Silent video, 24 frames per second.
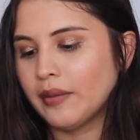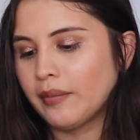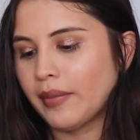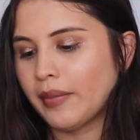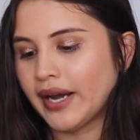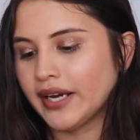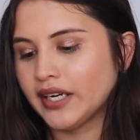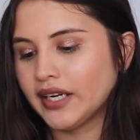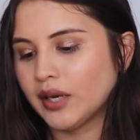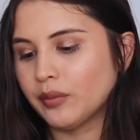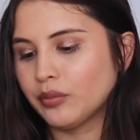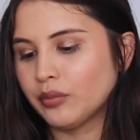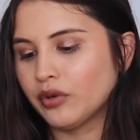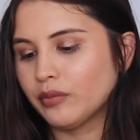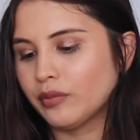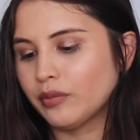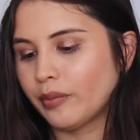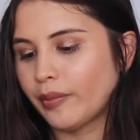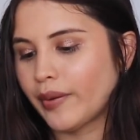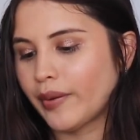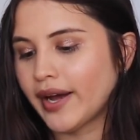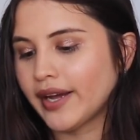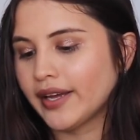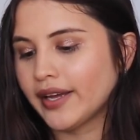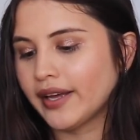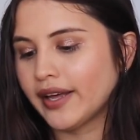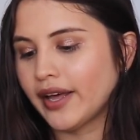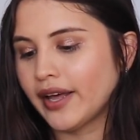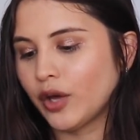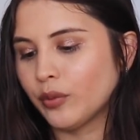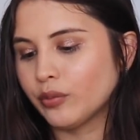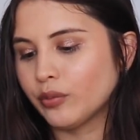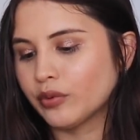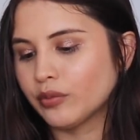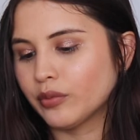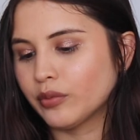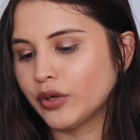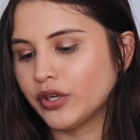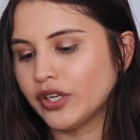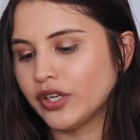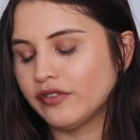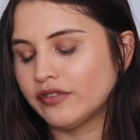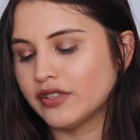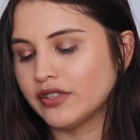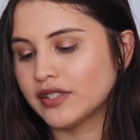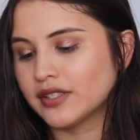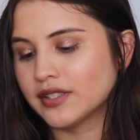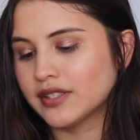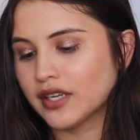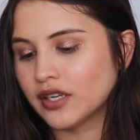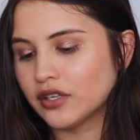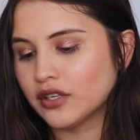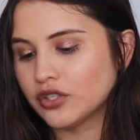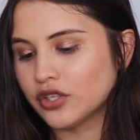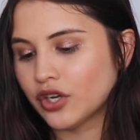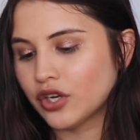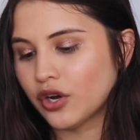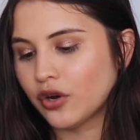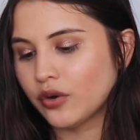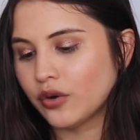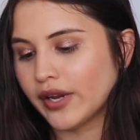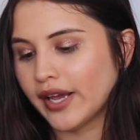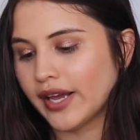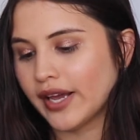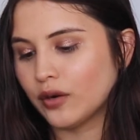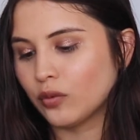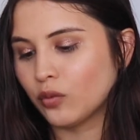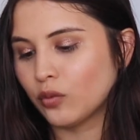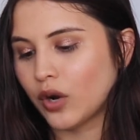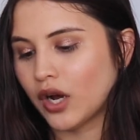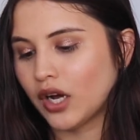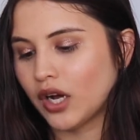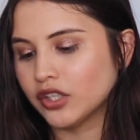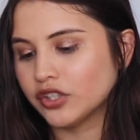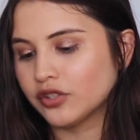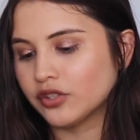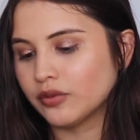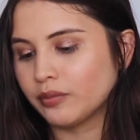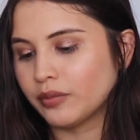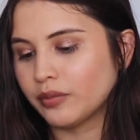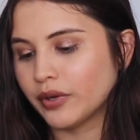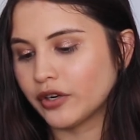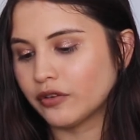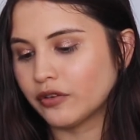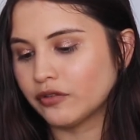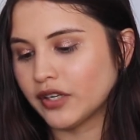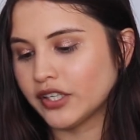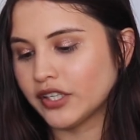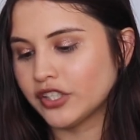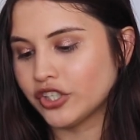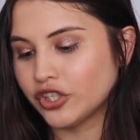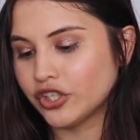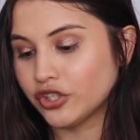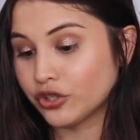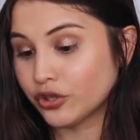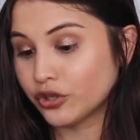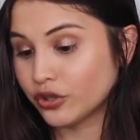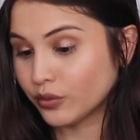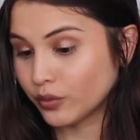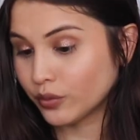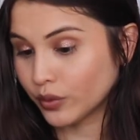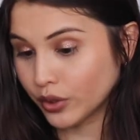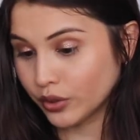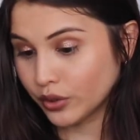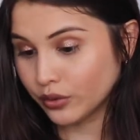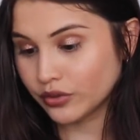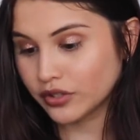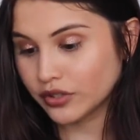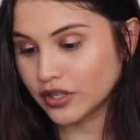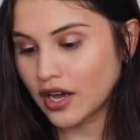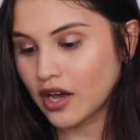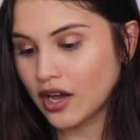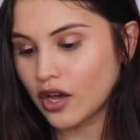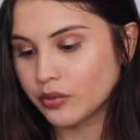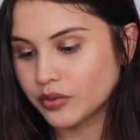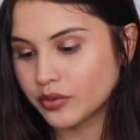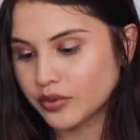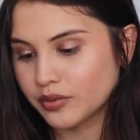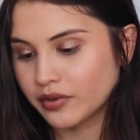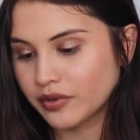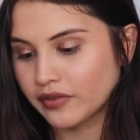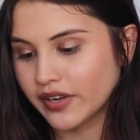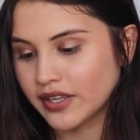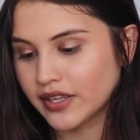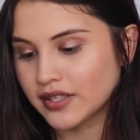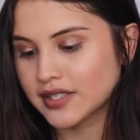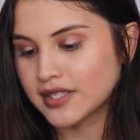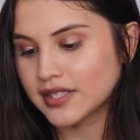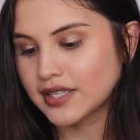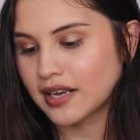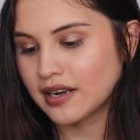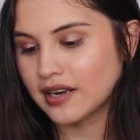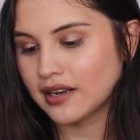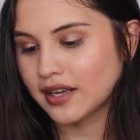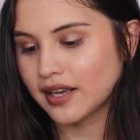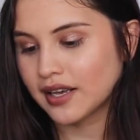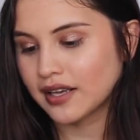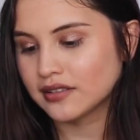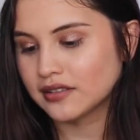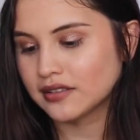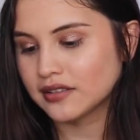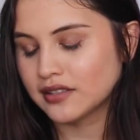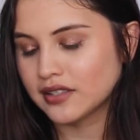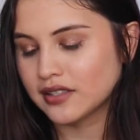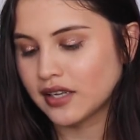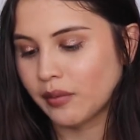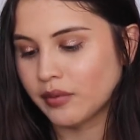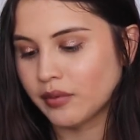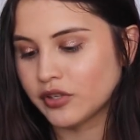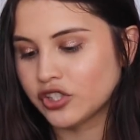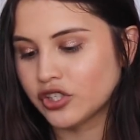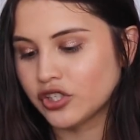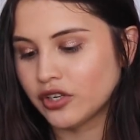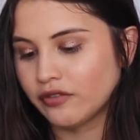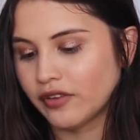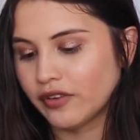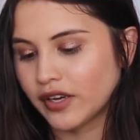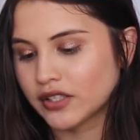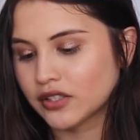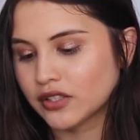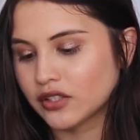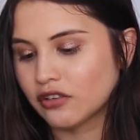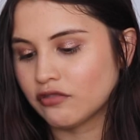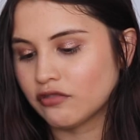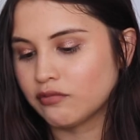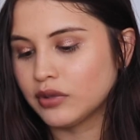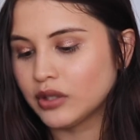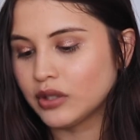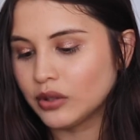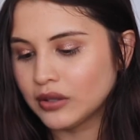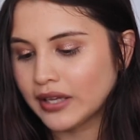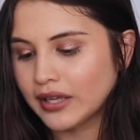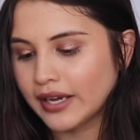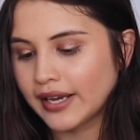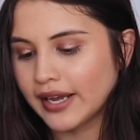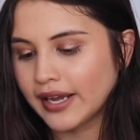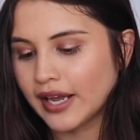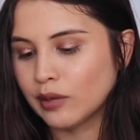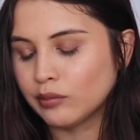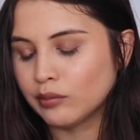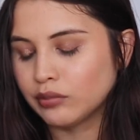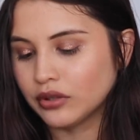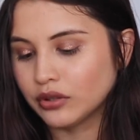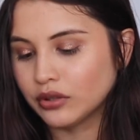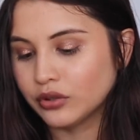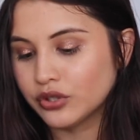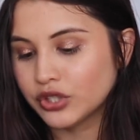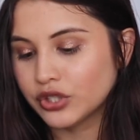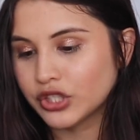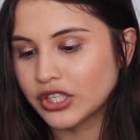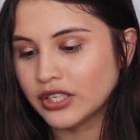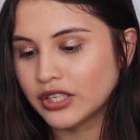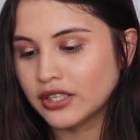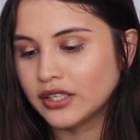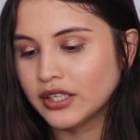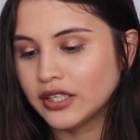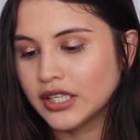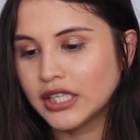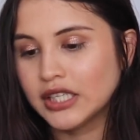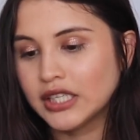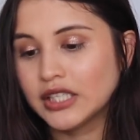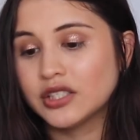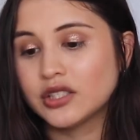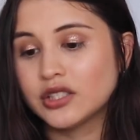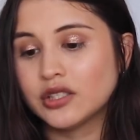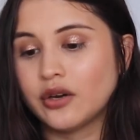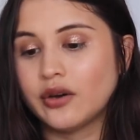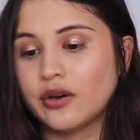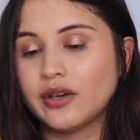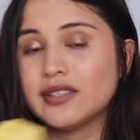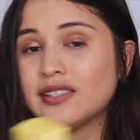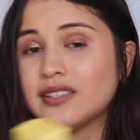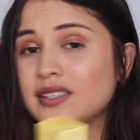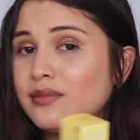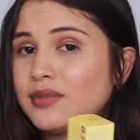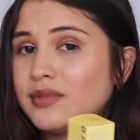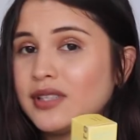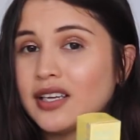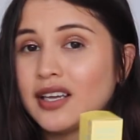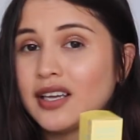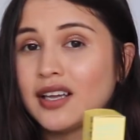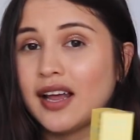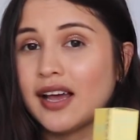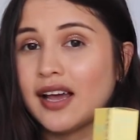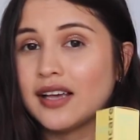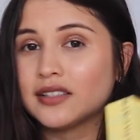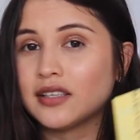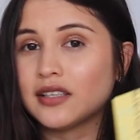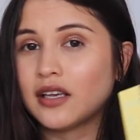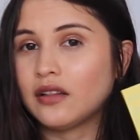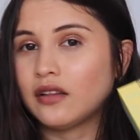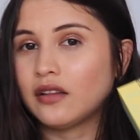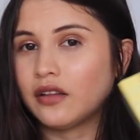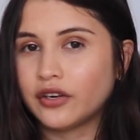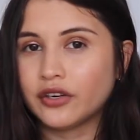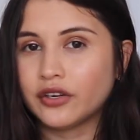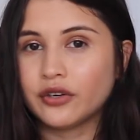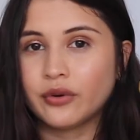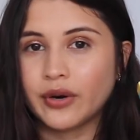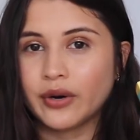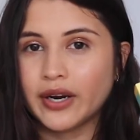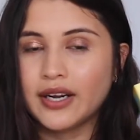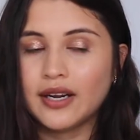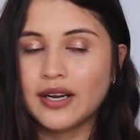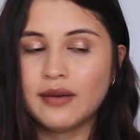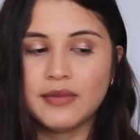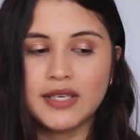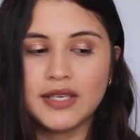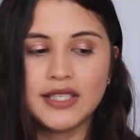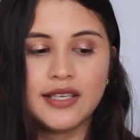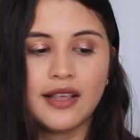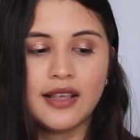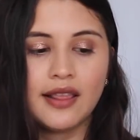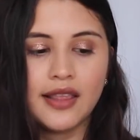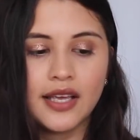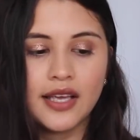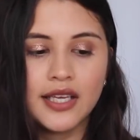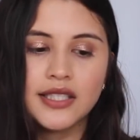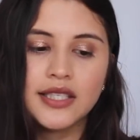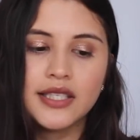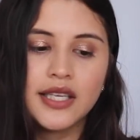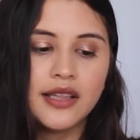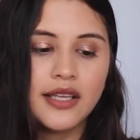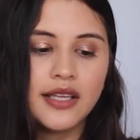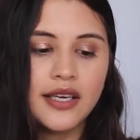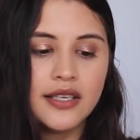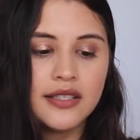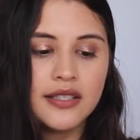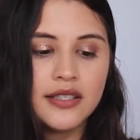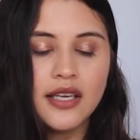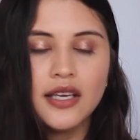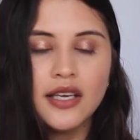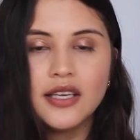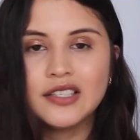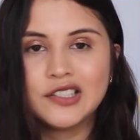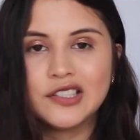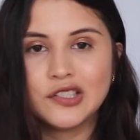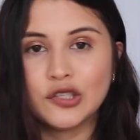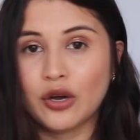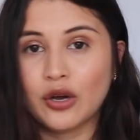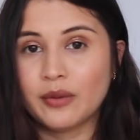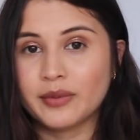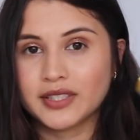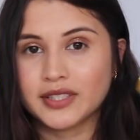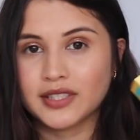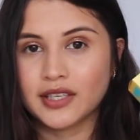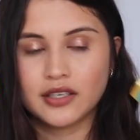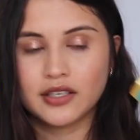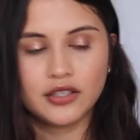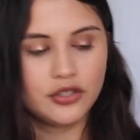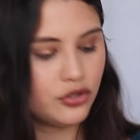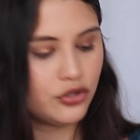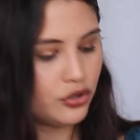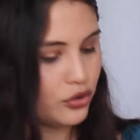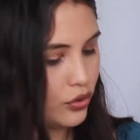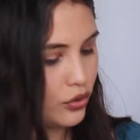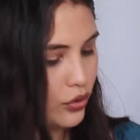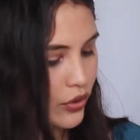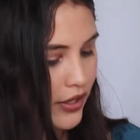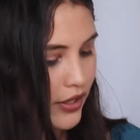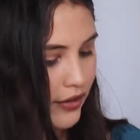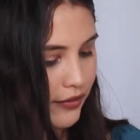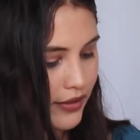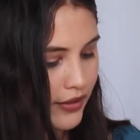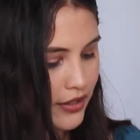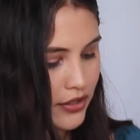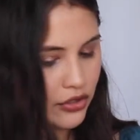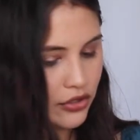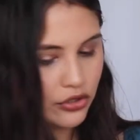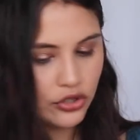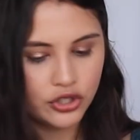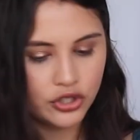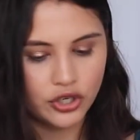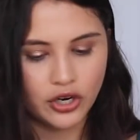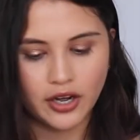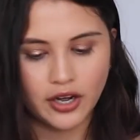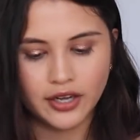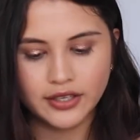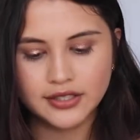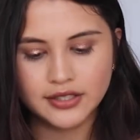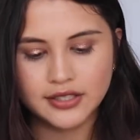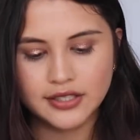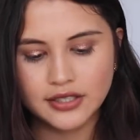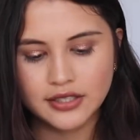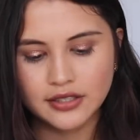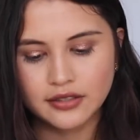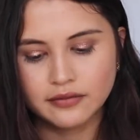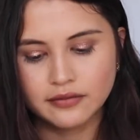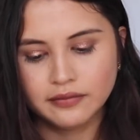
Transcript: Pineapple and papaya help promote even skin tone, and wild butterfly ginger root helps prevent skin against the damaging effects of blue light and pollution. So it seems like it has a lot of great, amazing things in this, so I'm excited to give this a shot.